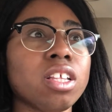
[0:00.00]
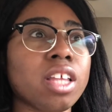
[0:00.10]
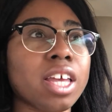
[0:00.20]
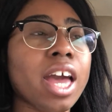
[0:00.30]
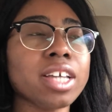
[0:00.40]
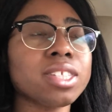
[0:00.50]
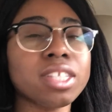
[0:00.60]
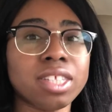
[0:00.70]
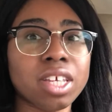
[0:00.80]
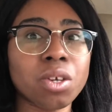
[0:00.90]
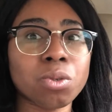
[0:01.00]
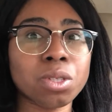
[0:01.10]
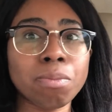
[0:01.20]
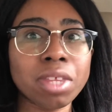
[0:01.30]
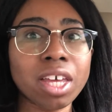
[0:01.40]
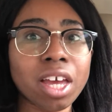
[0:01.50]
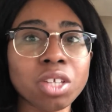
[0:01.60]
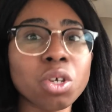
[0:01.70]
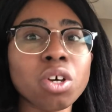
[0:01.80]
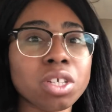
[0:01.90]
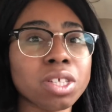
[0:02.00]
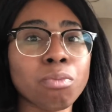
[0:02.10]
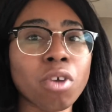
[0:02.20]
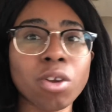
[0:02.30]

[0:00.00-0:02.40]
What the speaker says: like ecstasy or something. I took some